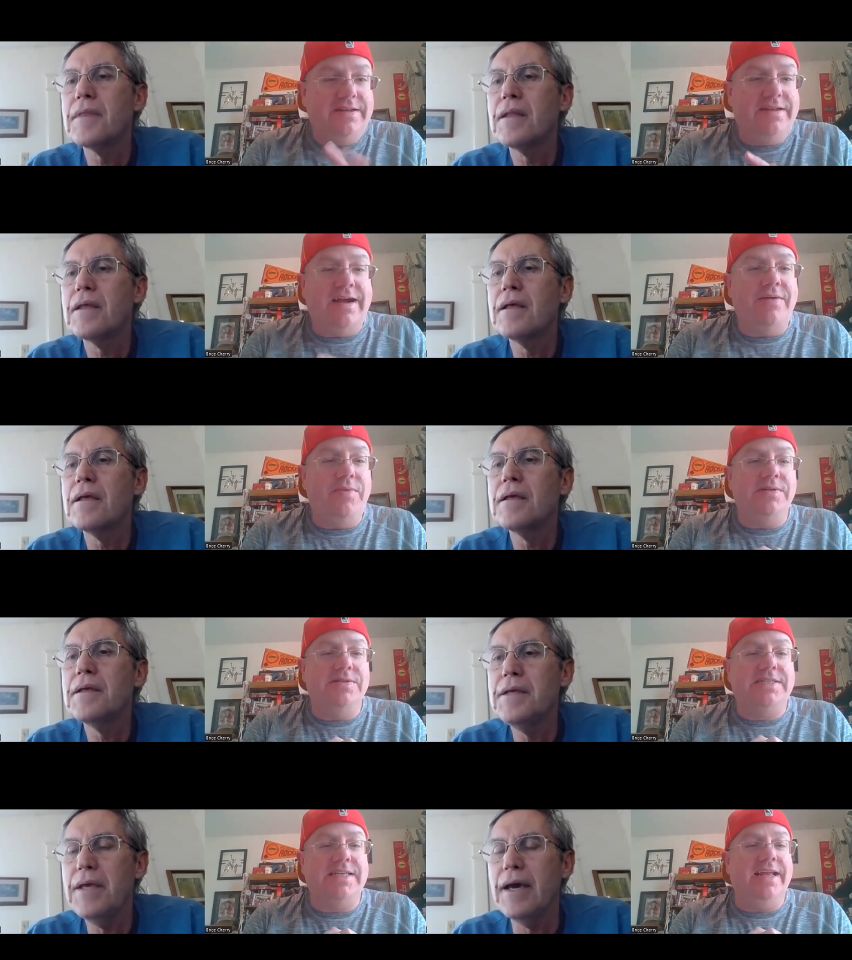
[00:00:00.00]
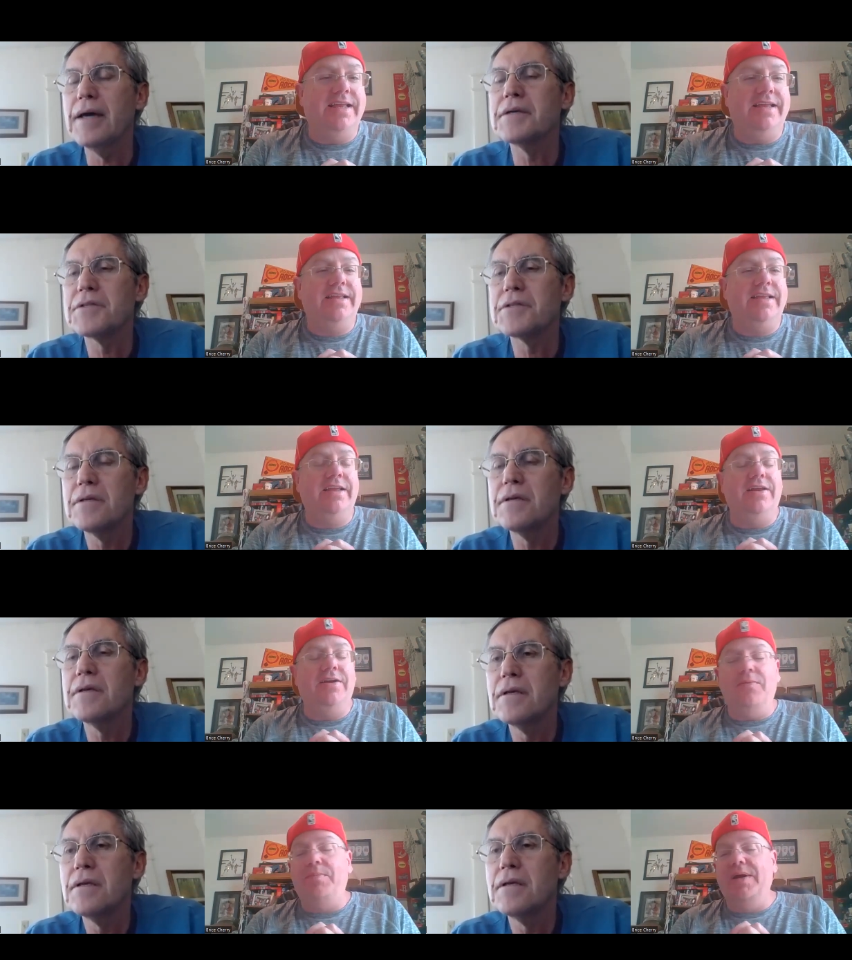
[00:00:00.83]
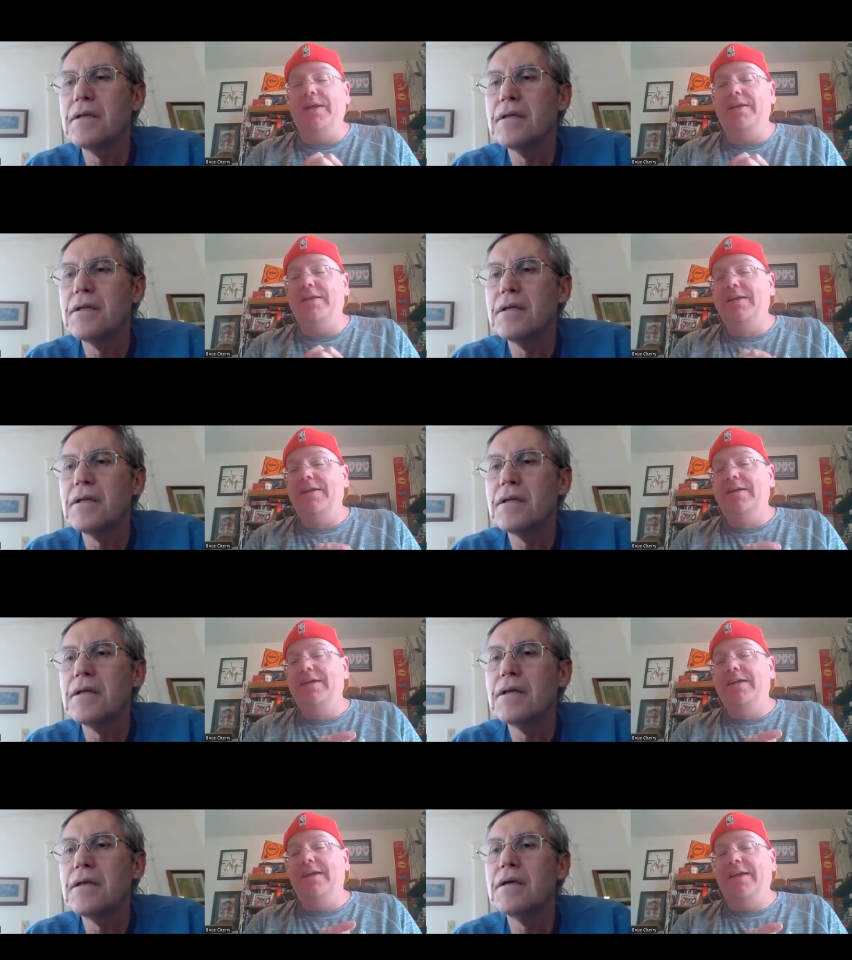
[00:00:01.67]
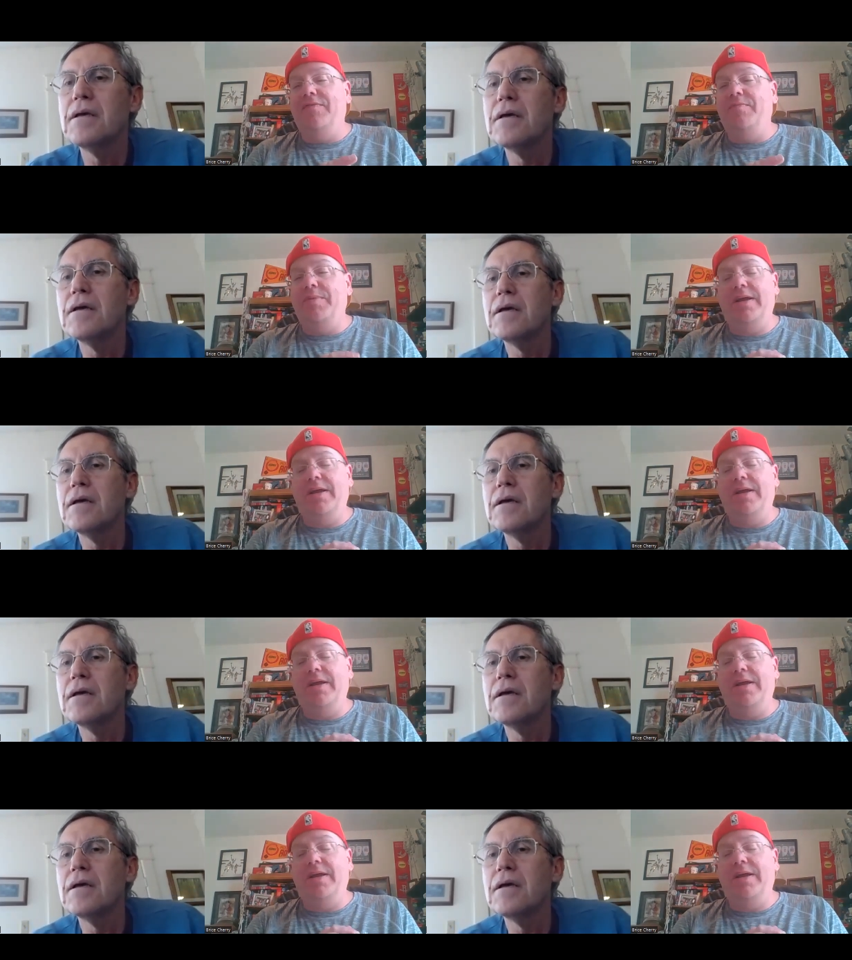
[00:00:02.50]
Speaker 1: I wouldn't yeah. say, you know, but if